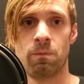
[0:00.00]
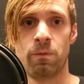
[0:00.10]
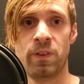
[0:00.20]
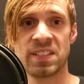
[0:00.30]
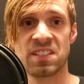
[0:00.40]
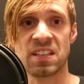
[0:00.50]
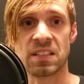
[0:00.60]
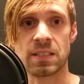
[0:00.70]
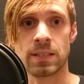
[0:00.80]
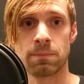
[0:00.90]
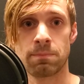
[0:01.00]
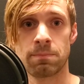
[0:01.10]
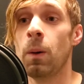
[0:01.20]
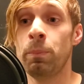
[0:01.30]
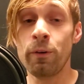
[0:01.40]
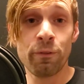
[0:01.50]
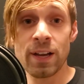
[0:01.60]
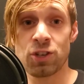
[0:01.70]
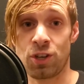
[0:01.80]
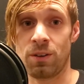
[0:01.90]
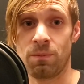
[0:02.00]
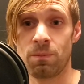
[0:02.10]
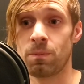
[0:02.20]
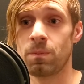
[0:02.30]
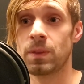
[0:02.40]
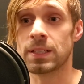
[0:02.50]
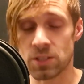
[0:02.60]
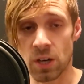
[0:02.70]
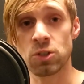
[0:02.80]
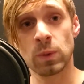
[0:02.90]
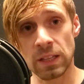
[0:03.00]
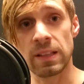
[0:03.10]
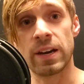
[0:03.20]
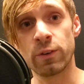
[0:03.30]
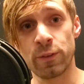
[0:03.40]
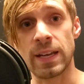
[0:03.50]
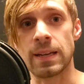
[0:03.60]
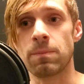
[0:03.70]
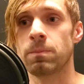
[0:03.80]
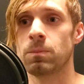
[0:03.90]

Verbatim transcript: Vincent. A profession that starts with the letter V.